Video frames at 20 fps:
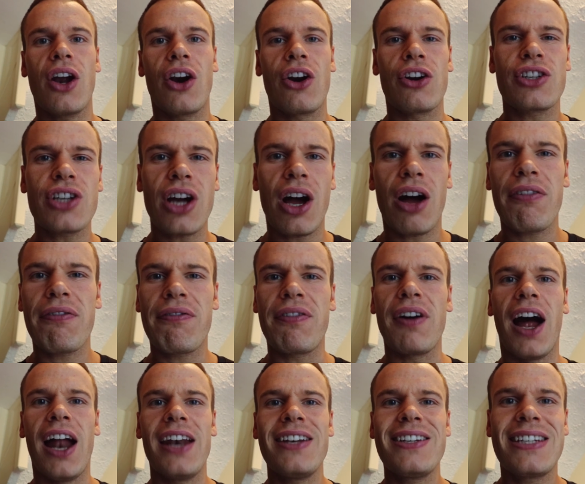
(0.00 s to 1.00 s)
are tough
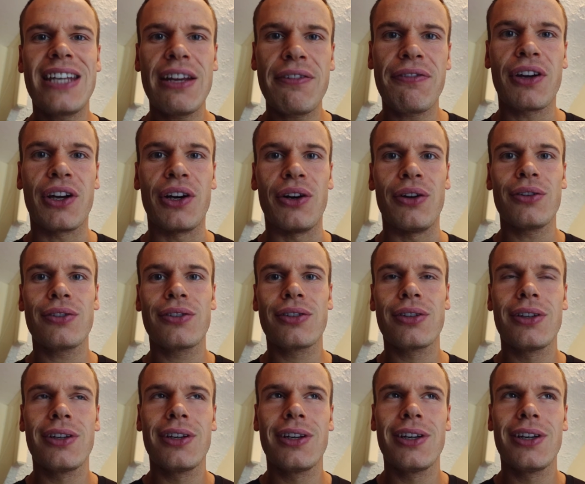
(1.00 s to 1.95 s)
and difficult.